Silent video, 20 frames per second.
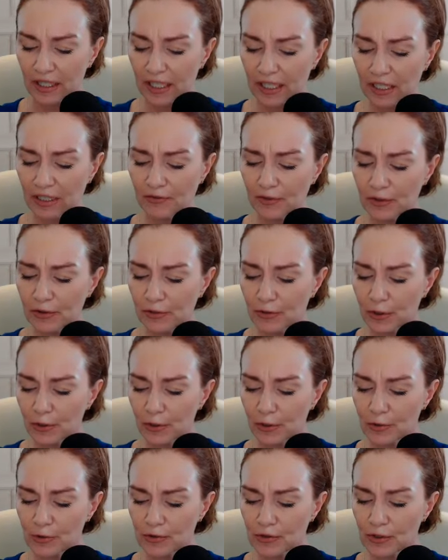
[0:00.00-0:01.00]
even
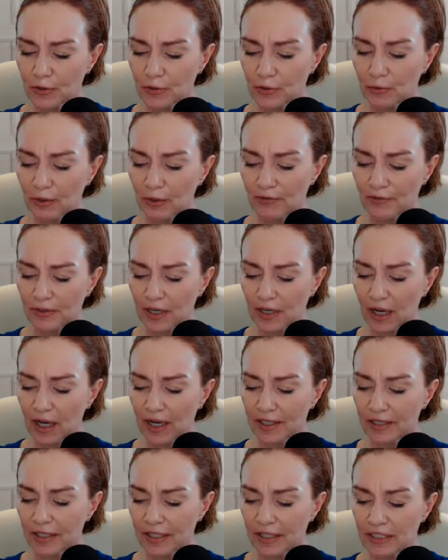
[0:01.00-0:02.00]
those who have
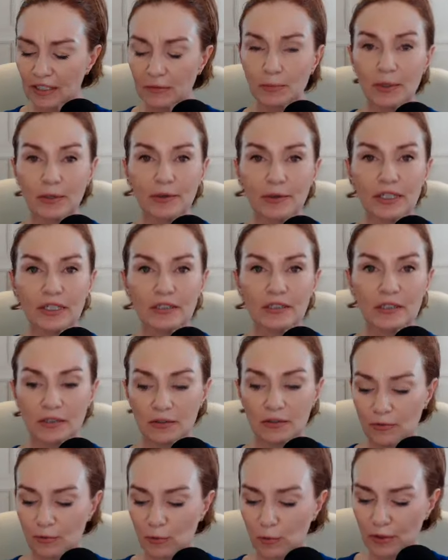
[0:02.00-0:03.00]
not
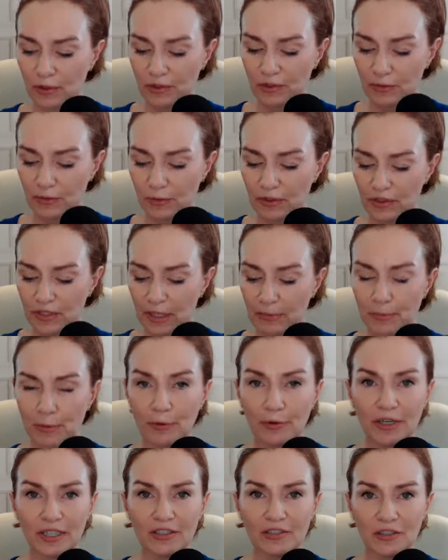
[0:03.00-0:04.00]
experienced divorce or
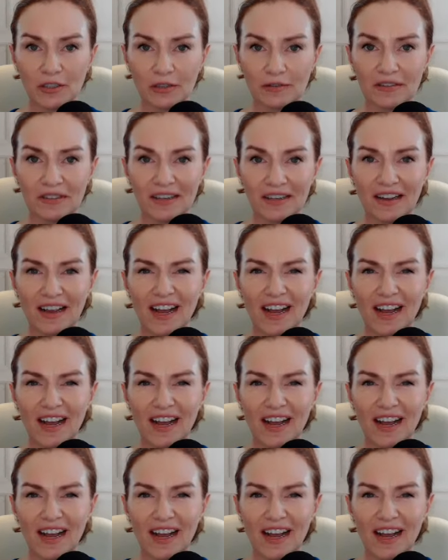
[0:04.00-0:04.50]
separation.